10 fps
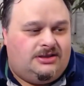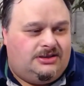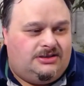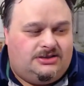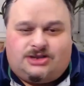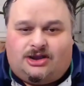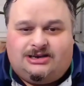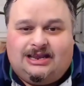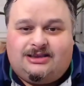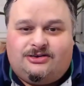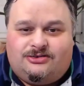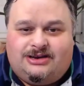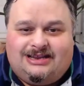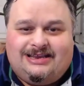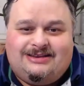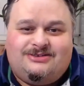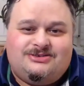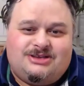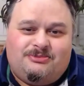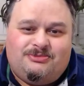you sound like you're an alien or
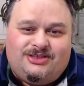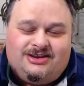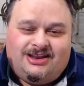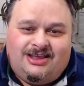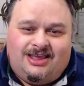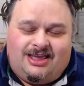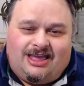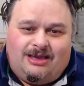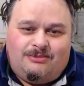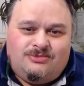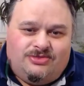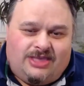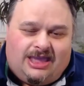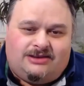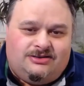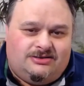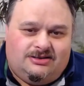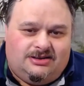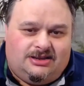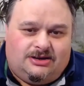something, then
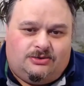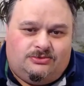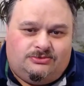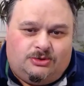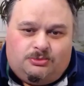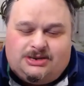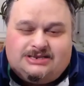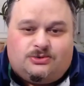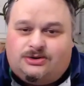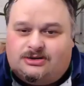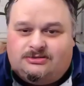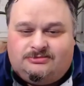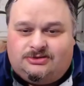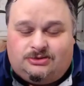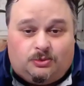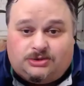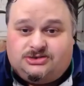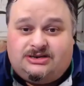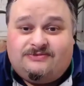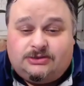nobody's going to know what you're
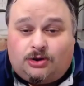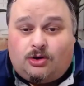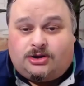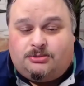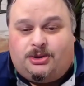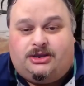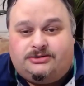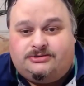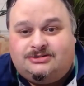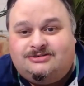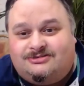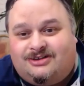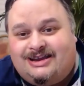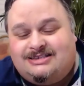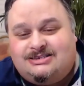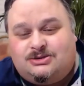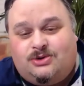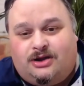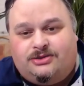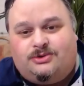even talking about, right? So how
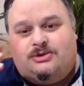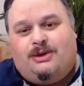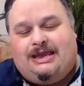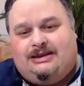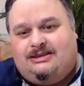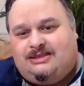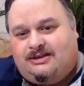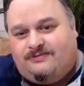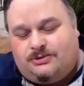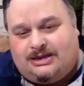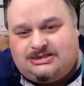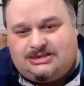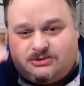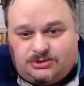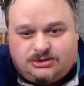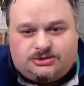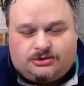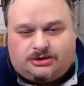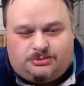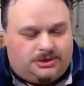are they going to buy anything if they don't actually know what you're
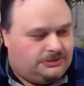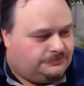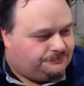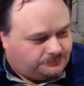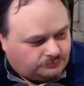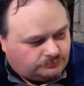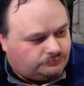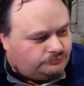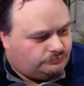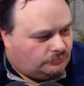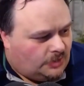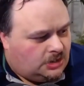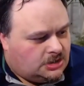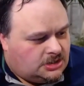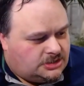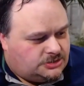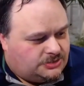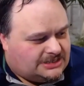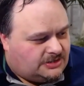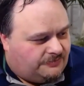talking about? So
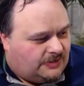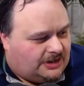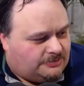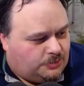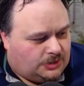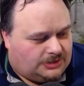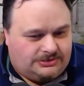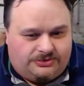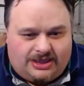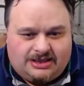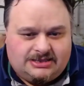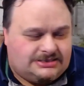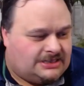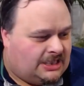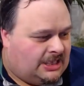these are very important things.